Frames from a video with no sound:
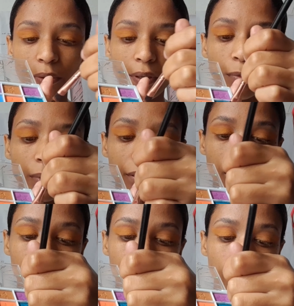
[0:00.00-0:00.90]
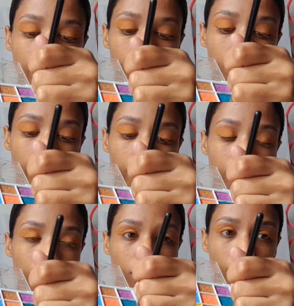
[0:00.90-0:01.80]
in with this red shade
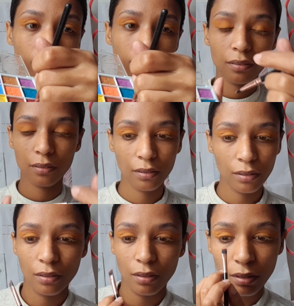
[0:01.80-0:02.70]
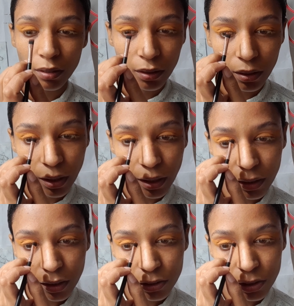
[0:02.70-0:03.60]
here. And
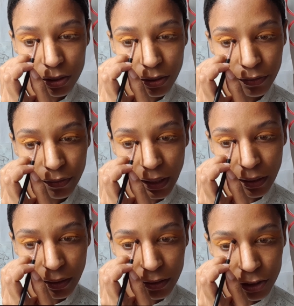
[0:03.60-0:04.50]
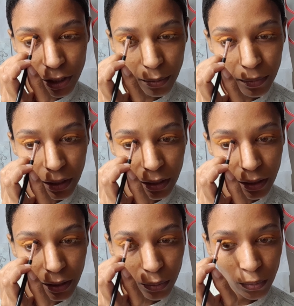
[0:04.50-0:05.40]
then just define the shape that
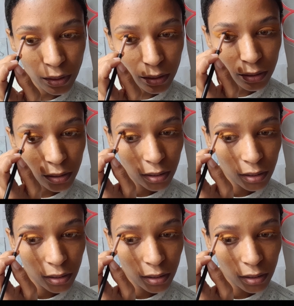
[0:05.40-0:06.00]
I want.